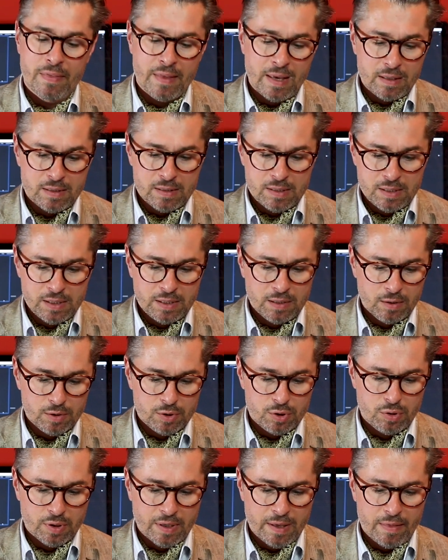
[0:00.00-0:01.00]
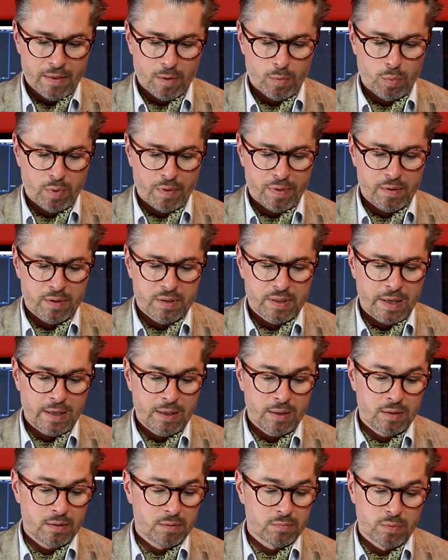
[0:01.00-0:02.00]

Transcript: that deal together with a day,